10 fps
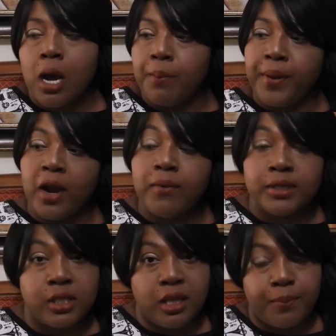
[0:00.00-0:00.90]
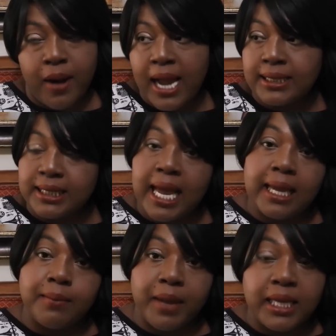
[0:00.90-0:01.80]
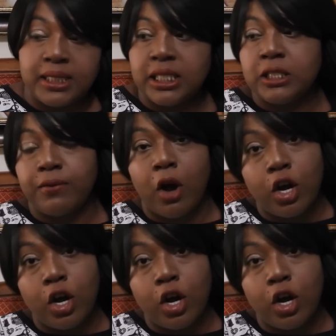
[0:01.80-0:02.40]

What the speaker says: comparing to the price tag in Macy's